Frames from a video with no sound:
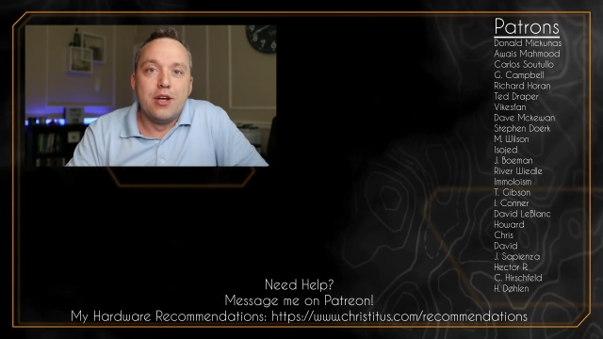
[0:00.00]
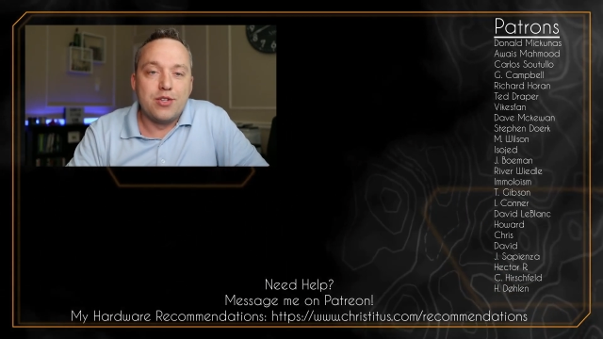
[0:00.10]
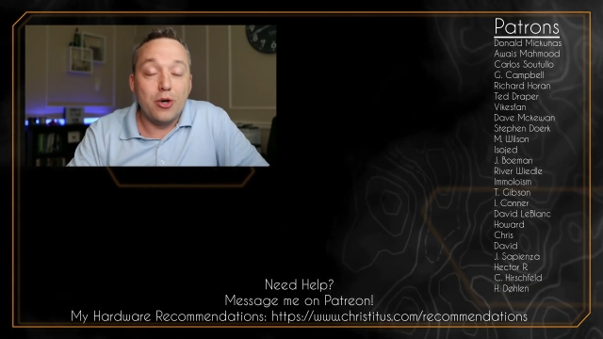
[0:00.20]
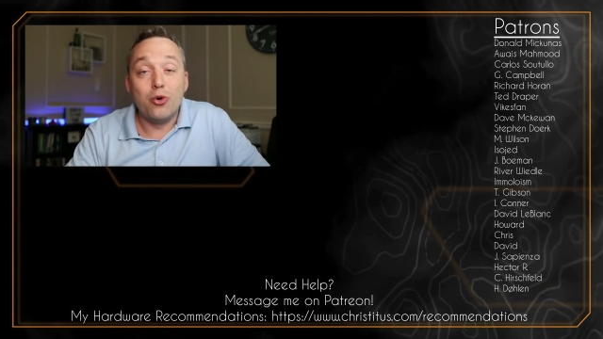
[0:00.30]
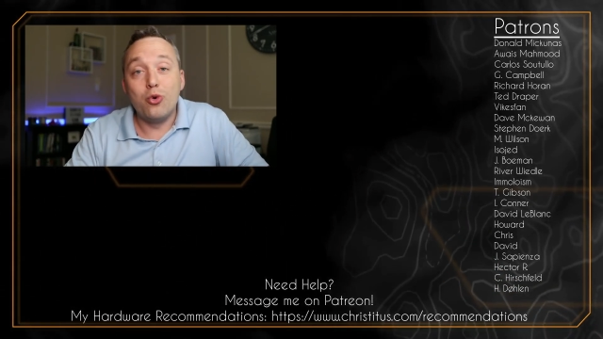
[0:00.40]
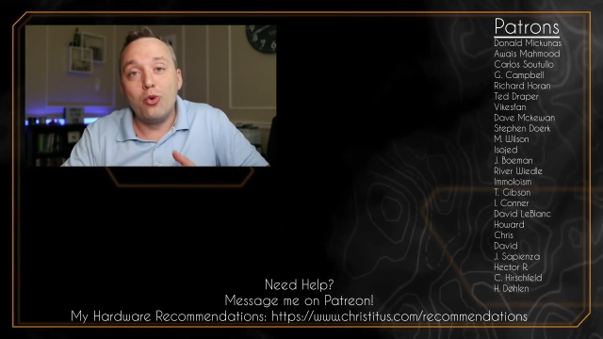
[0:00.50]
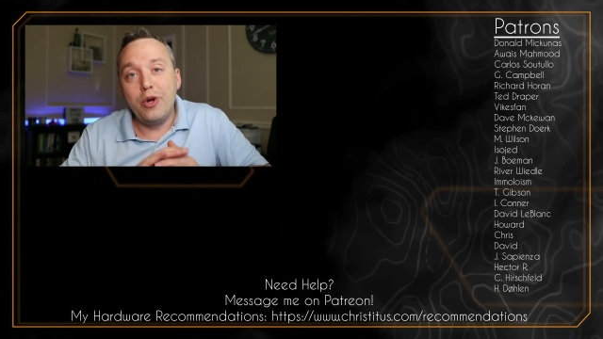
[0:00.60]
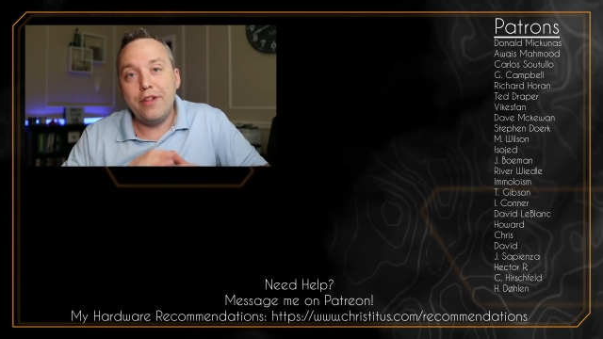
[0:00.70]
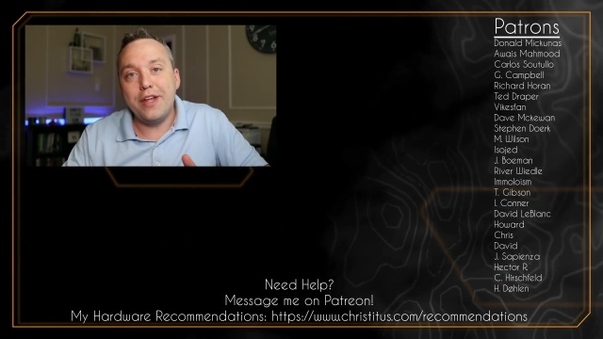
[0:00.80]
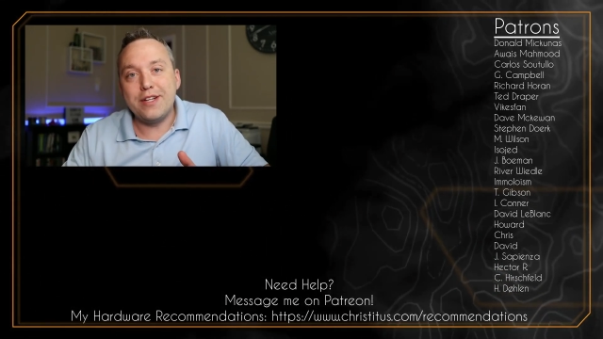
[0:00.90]
So
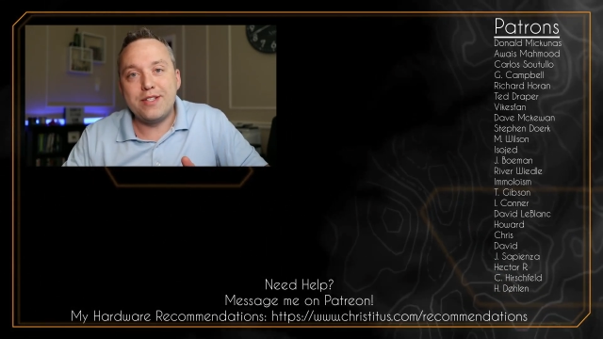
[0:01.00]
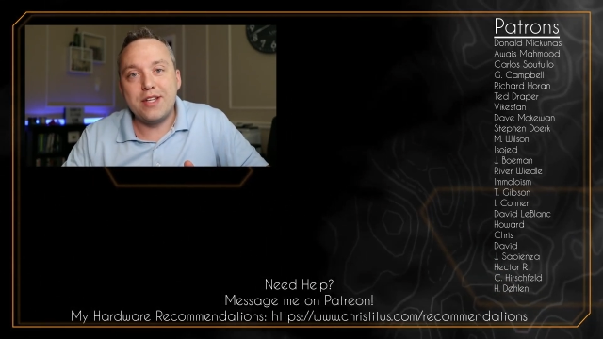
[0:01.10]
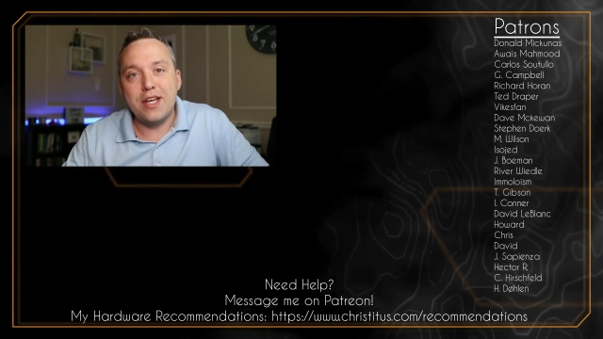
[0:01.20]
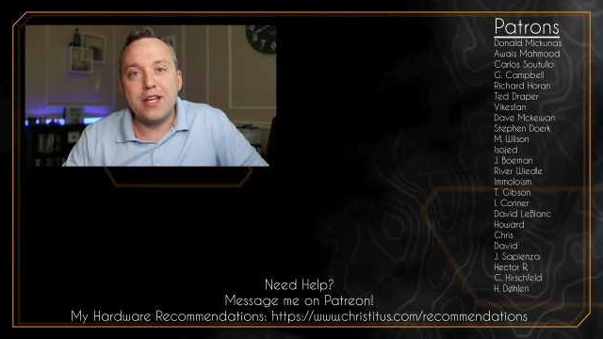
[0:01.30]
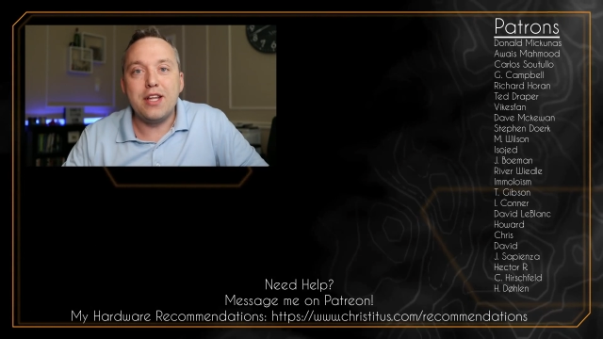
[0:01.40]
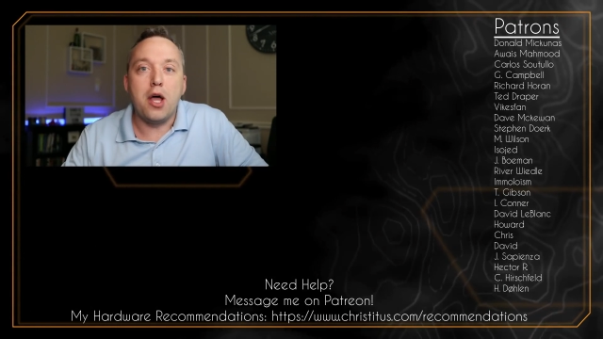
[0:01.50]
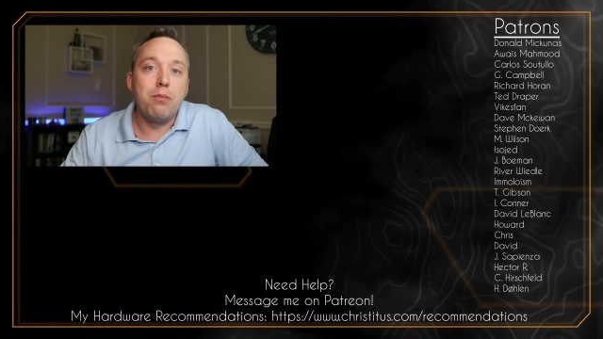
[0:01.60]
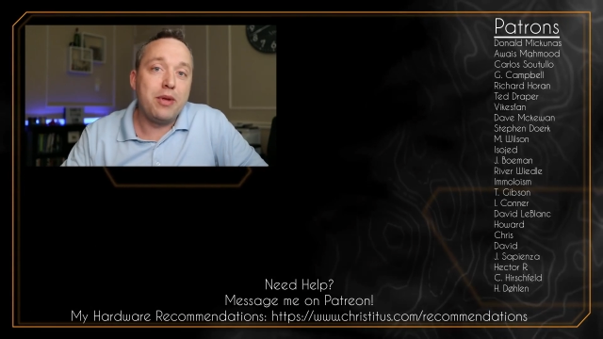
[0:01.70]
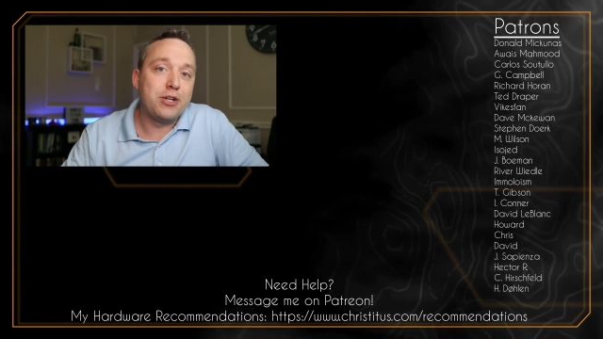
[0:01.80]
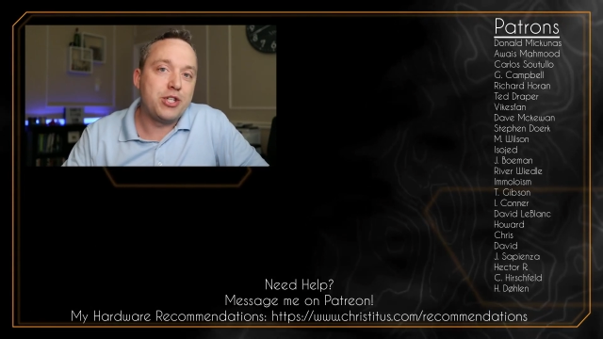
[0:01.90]
with that said, a
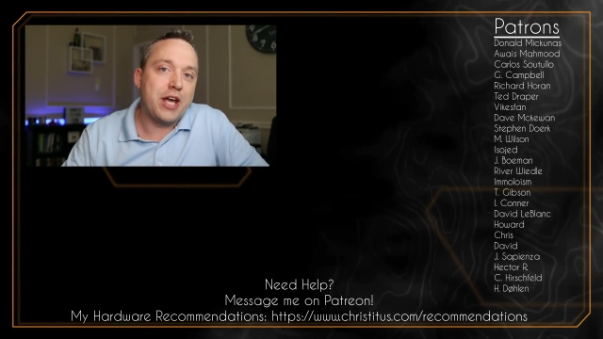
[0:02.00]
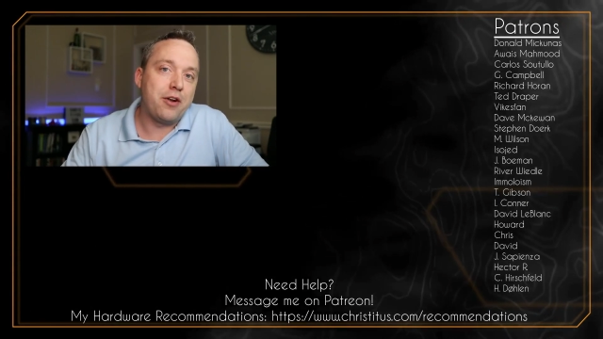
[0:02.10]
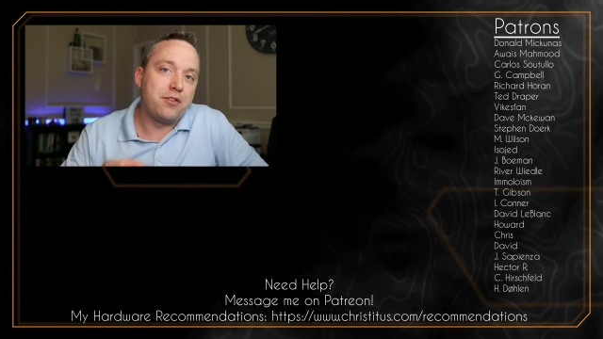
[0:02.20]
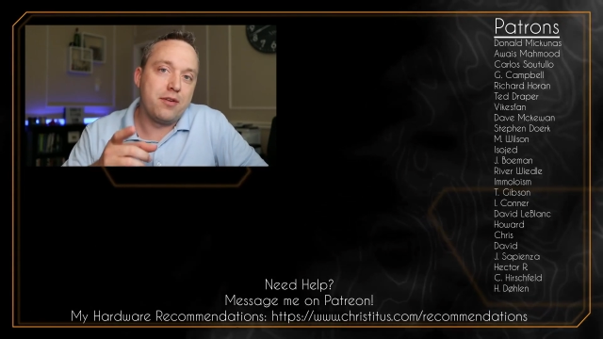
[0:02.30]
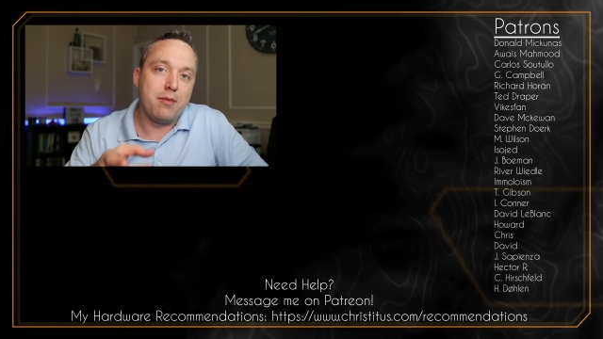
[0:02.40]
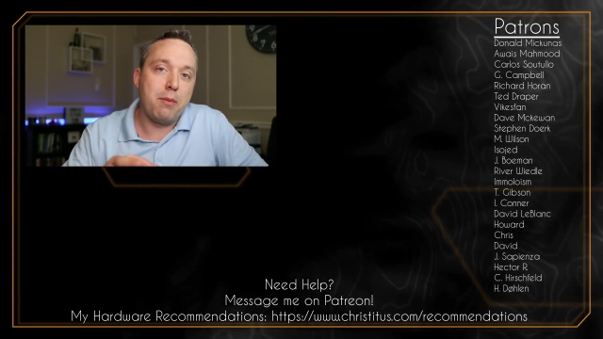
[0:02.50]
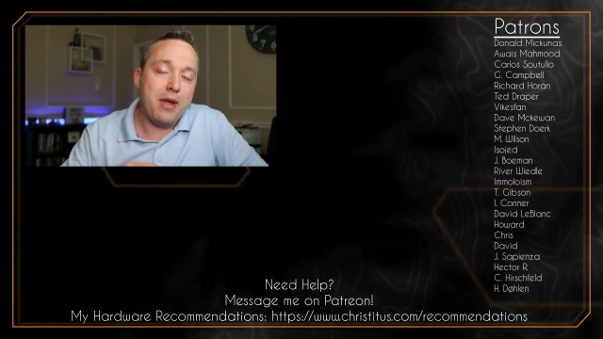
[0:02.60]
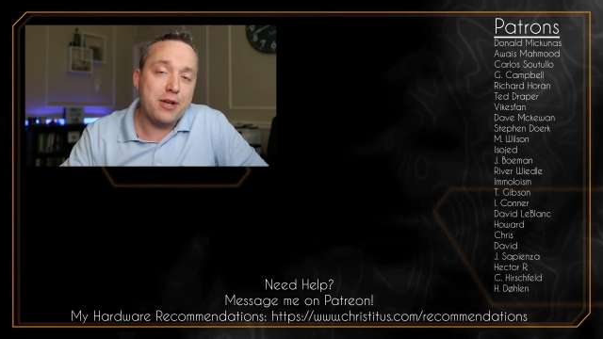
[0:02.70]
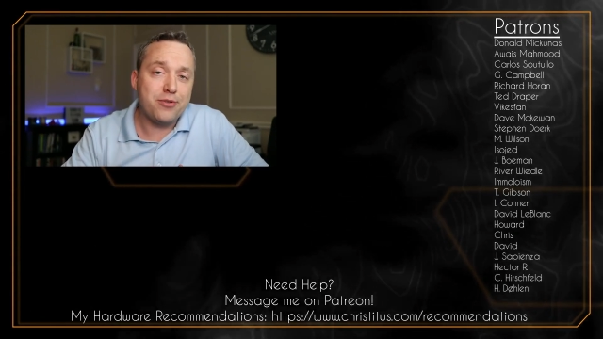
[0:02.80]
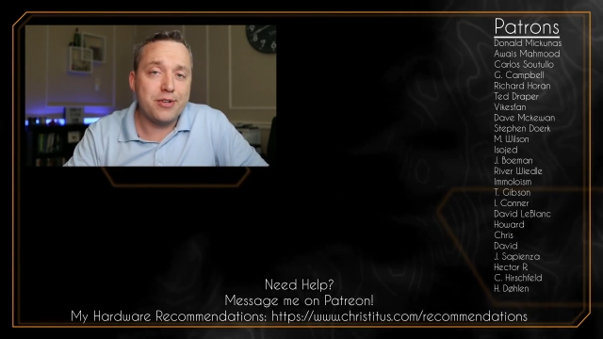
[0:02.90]
big shout out to my
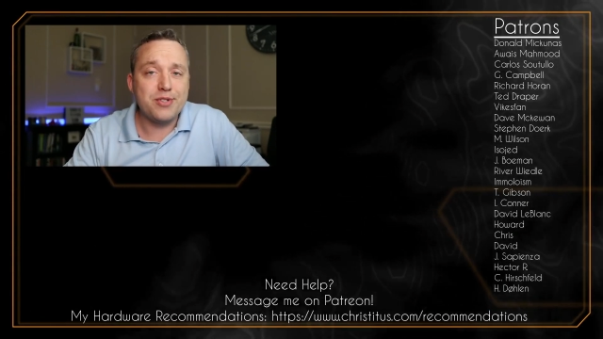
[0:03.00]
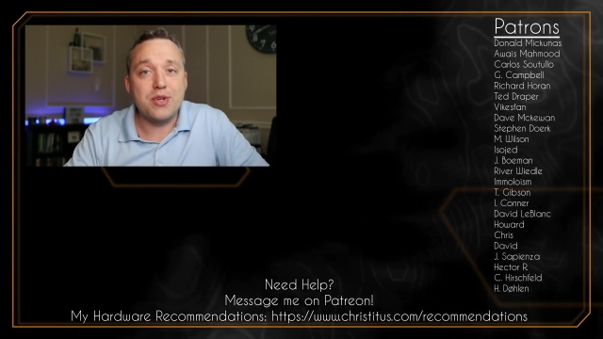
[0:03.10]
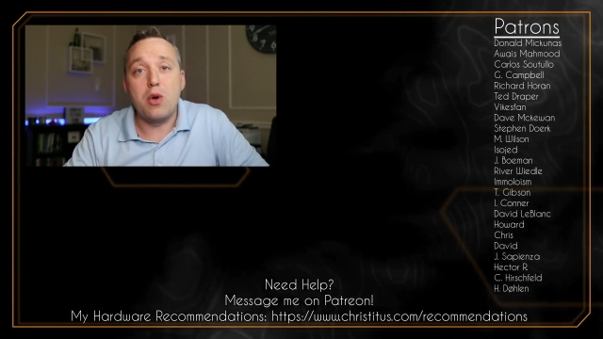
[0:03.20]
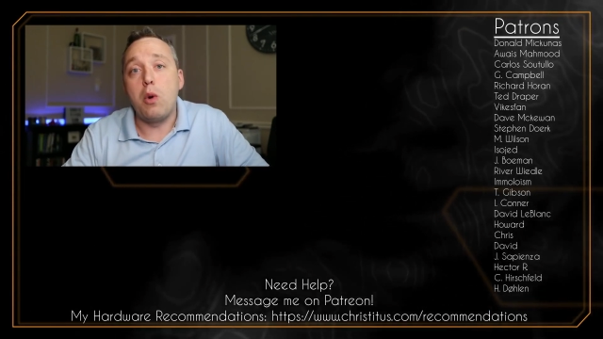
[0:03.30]
patrons.